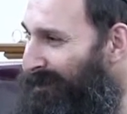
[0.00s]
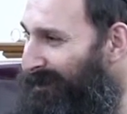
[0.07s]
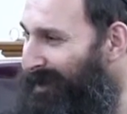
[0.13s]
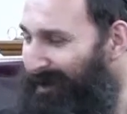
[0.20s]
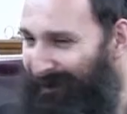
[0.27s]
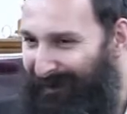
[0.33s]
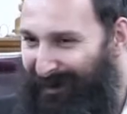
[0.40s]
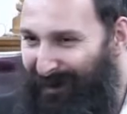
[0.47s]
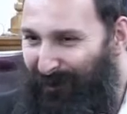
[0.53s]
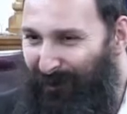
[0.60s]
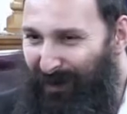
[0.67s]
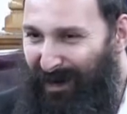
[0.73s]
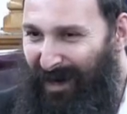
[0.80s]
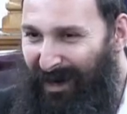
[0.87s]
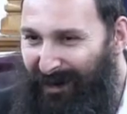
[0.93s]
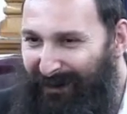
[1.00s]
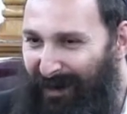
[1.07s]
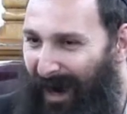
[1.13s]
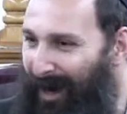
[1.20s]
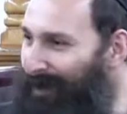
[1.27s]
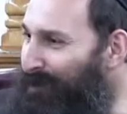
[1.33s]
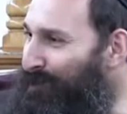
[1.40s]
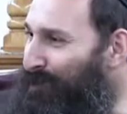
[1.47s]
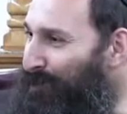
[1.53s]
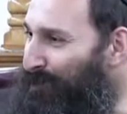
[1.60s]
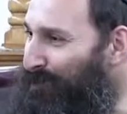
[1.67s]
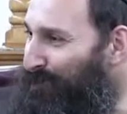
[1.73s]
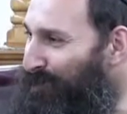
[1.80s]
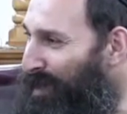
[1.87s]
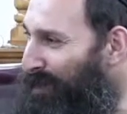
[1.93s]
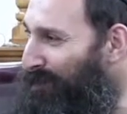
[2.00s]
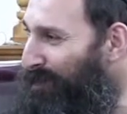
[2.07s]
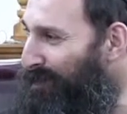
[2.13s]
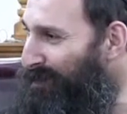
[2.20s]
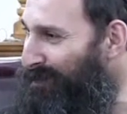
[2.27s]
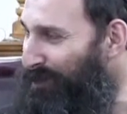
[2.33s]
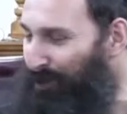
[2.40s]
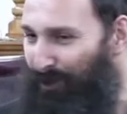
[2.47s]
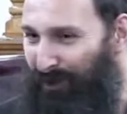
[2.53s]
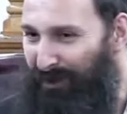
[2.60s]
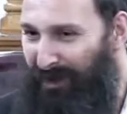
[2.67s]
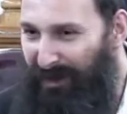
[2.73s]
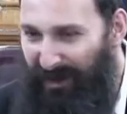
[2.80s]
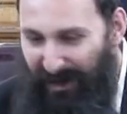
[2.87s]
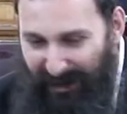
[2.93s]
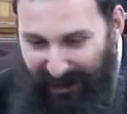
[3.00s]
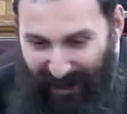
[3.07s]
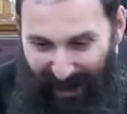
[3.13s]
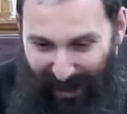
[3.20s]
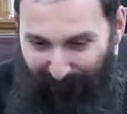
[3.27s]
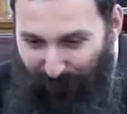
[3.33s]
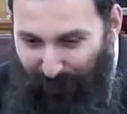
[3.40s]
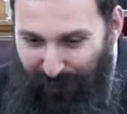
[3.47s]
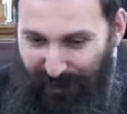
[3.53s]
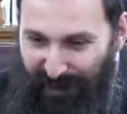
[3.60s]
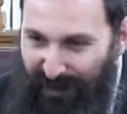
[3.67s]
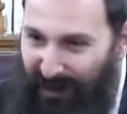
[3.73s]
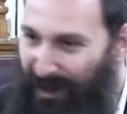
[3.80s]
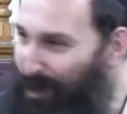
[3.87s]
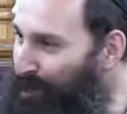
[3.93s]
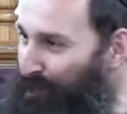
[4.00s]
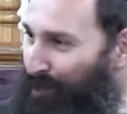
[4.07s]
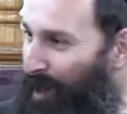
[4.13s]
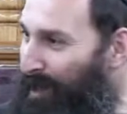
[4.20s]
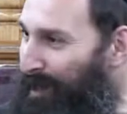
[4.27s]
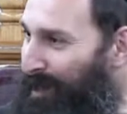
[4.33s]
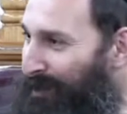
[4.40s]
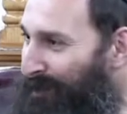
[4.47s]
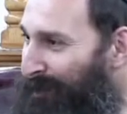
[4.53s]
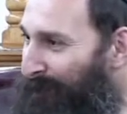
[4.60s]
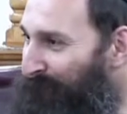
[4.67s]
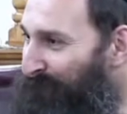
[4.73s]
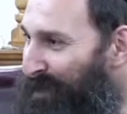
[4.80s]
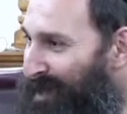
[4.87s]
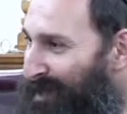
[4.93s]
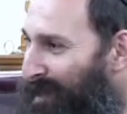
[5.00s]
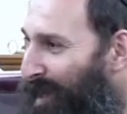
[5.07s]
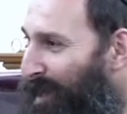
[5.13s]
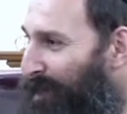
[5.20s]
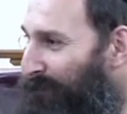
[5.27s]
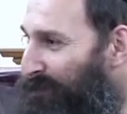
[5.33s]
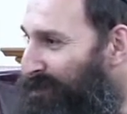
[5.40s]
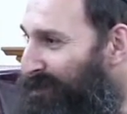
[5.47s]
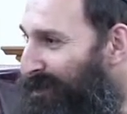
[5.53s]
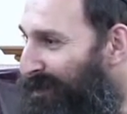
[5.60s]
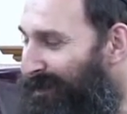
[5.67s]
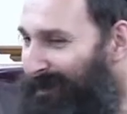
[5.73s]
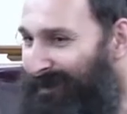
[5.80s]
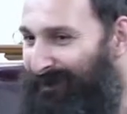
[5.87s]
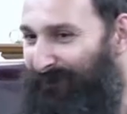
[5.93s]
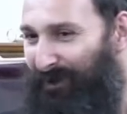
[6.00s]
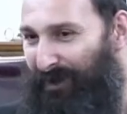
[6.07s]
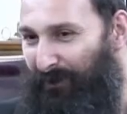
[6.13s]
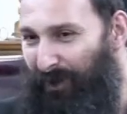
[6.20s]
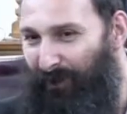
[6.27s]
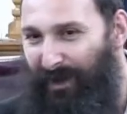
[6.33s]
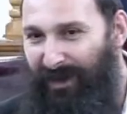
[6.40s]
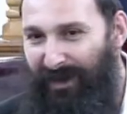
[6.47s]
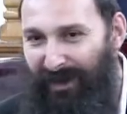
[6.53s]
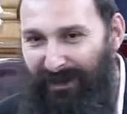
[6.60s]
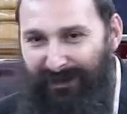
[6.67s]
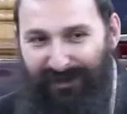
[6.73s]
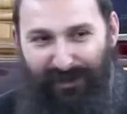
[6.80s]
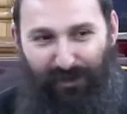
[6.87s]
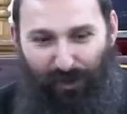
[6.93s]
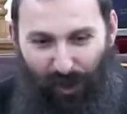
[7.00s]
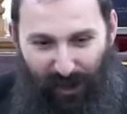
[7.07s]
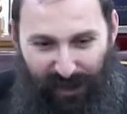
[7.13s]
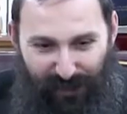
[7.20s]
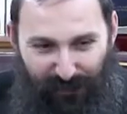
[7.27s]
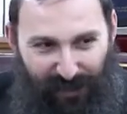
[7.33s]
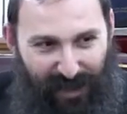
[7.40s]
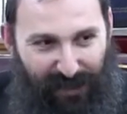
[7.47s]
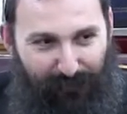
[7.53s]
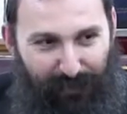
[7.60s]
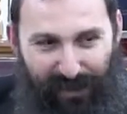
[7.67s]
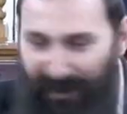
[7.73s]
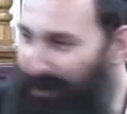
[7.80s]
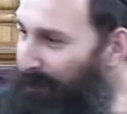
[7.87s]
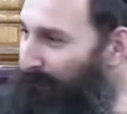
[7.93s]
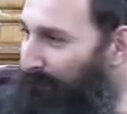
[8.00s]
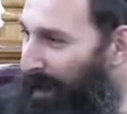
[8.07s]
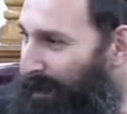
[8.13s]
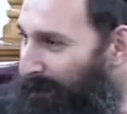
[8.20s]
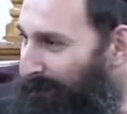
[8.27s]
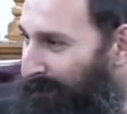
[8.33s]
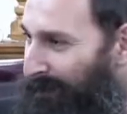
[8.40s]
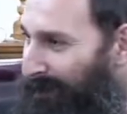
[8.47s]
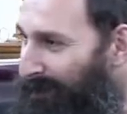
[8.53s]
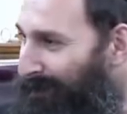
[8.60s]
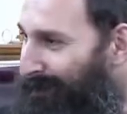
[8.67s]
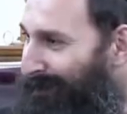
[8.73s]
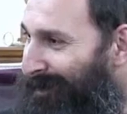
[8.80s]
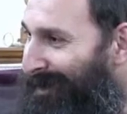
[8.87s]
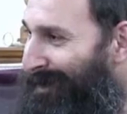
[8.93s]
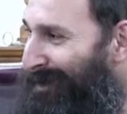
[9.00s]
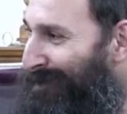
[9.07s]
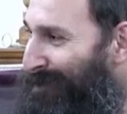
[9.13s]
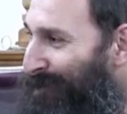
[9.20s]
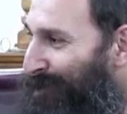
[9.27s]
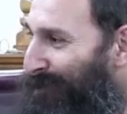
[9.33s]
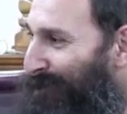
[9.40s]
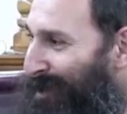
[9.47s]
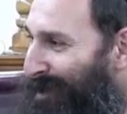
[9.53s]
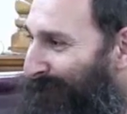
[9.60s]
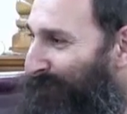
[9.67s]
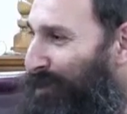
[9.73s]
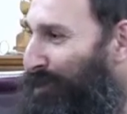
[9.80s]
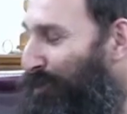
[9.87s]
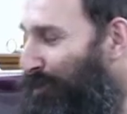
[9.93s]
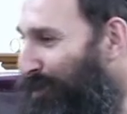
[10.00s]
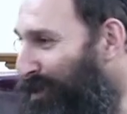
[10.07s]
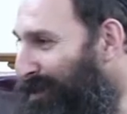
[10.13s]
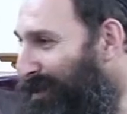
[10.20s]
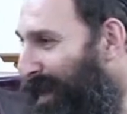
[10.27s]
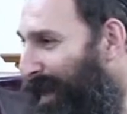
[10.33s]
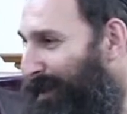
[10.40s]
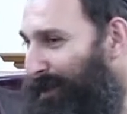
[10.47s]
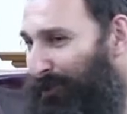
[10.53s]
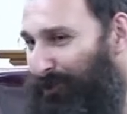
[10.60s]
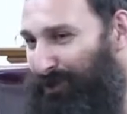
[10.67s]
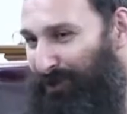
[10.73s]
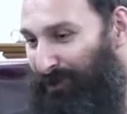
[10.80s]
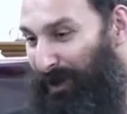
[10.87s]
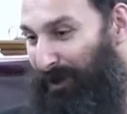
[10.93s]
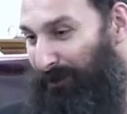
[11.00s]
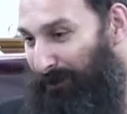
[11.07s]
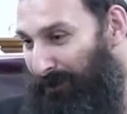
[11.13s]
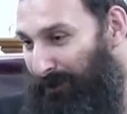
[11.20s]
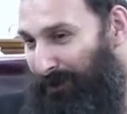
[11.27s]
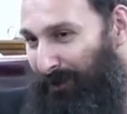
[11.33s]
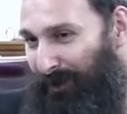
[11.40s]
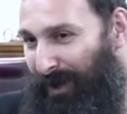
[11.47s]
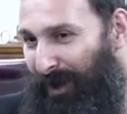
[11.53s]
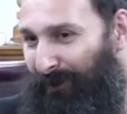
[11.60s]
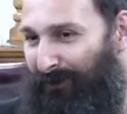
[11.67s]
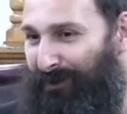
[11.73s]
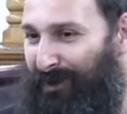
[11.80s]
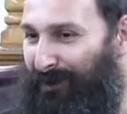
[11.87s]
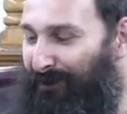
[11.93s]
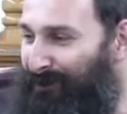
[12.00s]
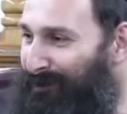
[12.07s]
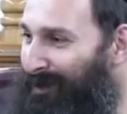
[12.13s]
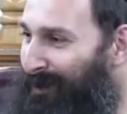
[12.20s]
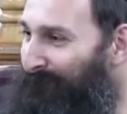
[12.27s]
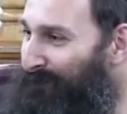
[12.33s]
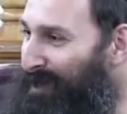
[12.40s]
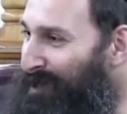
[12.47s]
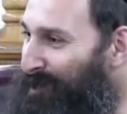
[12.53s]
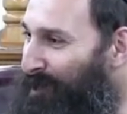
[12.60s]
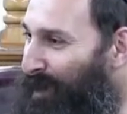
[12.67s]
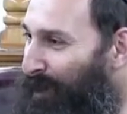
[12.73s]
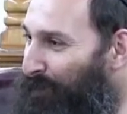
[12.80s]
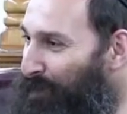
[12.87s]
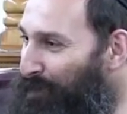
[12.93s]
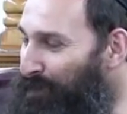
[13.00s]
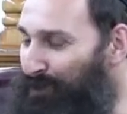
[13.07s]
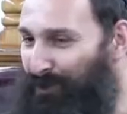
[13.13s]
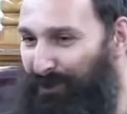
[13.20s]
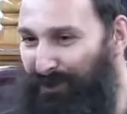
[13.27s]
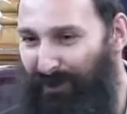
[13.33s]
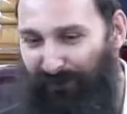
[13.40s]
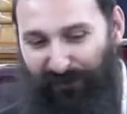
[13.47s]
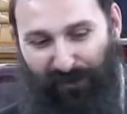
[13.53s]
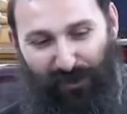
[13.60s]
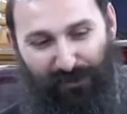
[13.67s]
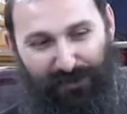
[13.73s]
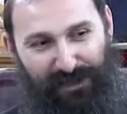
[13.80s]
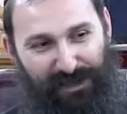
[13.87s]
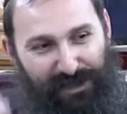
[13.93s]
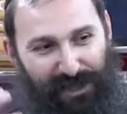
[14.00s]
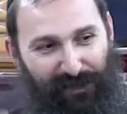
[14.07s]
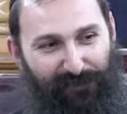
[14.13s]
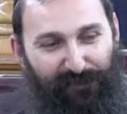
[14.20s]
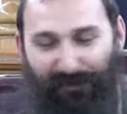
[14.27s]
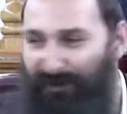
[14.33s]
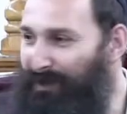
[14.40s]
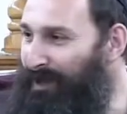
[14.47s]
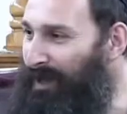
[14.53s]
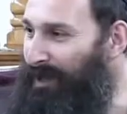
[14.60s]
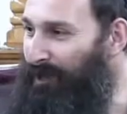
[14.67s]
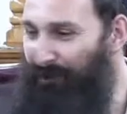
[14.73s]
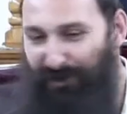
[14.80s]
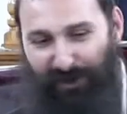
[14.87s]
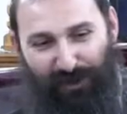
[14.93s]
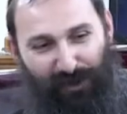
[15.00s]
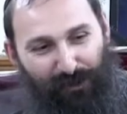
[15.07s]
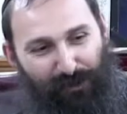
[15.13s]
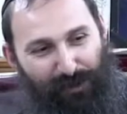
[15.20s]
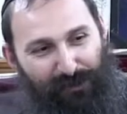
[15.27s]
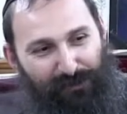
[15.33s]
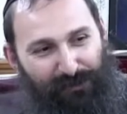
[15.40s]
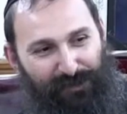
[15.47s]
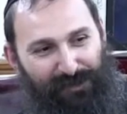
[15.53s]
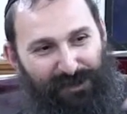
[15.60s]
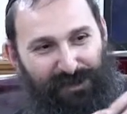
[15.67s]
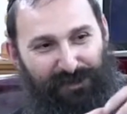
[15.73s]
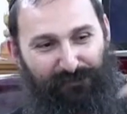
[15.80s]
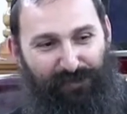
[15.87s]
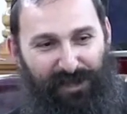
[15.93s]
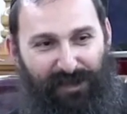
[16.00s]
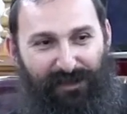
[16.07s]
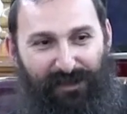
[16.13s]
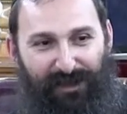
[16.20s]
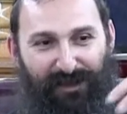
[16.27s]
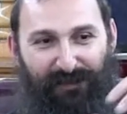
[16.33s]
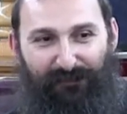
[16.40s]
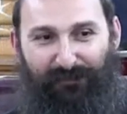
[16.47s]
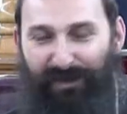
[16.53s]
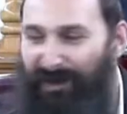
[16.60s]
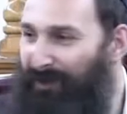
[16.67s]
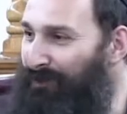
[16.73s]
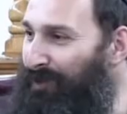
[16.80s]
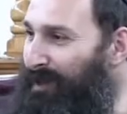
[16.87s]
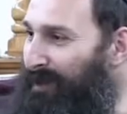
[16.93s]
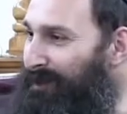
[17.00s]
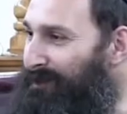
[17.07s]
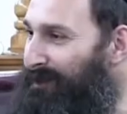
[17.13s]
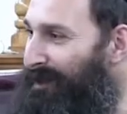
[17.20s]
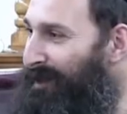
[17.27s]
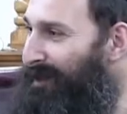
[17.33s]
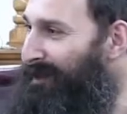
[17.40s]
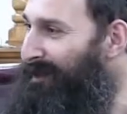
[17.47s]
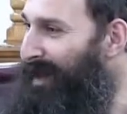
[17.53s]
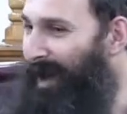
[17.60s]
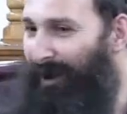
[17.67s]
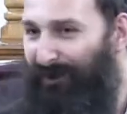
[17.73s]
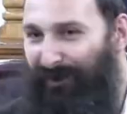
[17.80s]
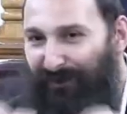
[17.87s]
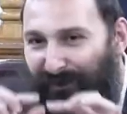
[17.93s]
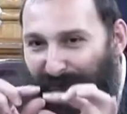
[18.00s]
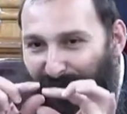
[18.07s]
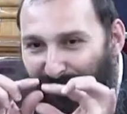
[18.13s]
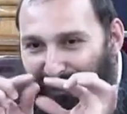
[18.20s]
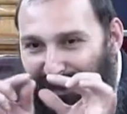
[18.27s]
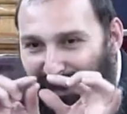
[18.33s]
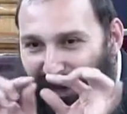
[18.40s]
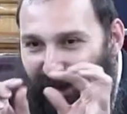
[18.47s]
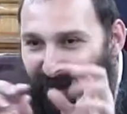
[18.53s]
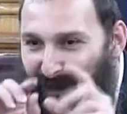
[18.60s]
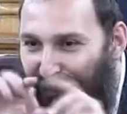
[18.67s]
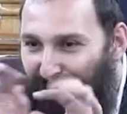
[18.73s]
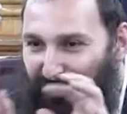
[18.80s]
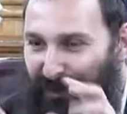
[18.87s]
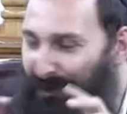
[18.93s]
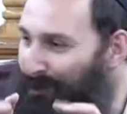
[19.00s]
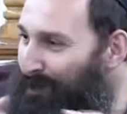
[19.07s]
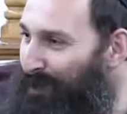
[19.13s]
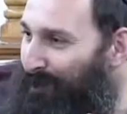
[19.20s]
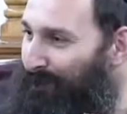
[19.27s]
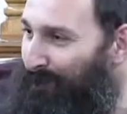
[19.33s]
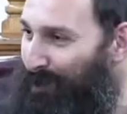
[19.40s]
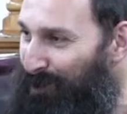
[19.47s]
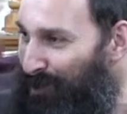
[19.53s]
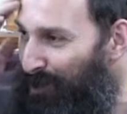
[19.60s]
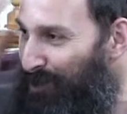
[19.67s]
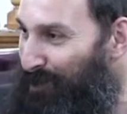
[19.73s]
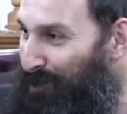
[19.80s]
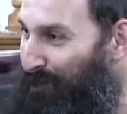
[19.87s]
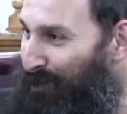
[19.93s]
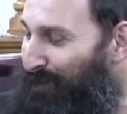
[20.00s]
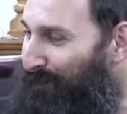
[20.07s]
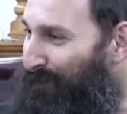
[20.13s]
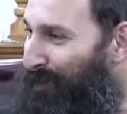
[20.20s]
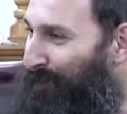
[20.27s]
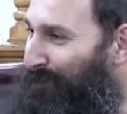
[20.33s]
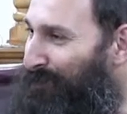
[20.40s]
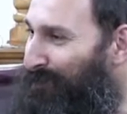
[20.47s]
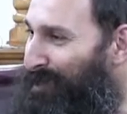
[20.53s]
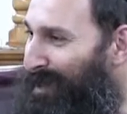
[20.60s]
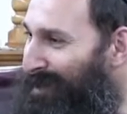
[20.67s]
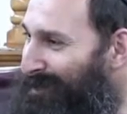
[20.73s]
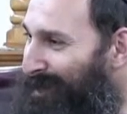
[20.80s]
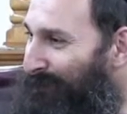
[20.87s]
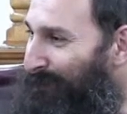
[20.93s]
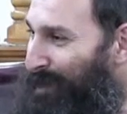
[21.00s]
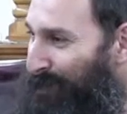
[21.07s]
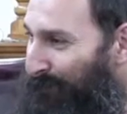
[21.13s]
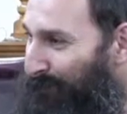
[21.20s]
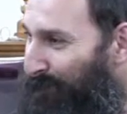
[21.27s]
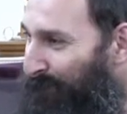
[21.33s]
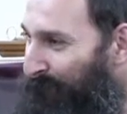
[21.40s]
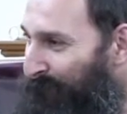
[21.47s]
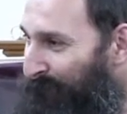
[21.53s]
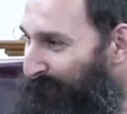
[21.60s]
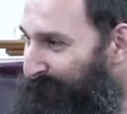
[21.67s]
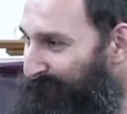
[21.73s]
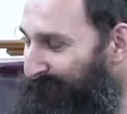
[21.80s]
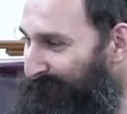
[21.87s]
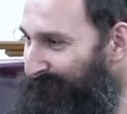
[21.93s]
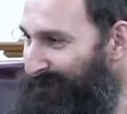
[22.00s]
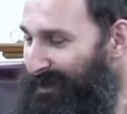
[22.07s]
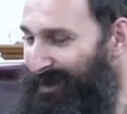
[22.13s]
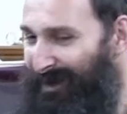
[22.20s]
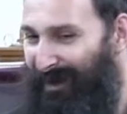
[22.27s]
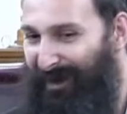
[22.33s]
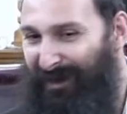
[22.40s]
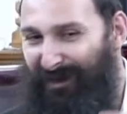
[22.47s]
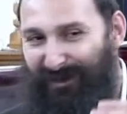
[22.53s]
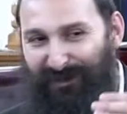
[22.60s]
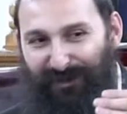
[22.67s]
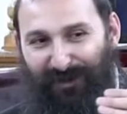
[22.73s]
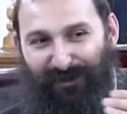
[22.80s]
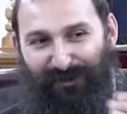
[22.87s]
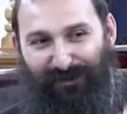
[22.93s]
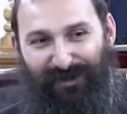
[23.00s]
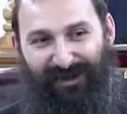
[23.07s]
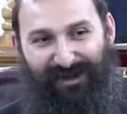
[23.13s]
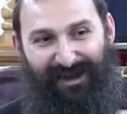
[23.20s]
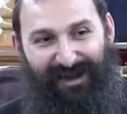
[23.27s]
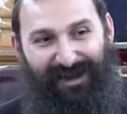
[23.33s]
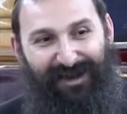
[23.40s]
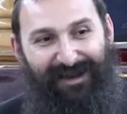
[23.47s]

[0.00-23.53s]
Like, it looked like a dinosaur. Today, the kids, they have all these electronic games. When we were kids, the toys were like big and bulky. And so when you look at that, it looks to you like, oh, look how, you know how we used the phones, the cell phones 10 years ago with these big, big things. Now your phone is like little, you know, what you can do with the phone today is unbelievable. So, huh?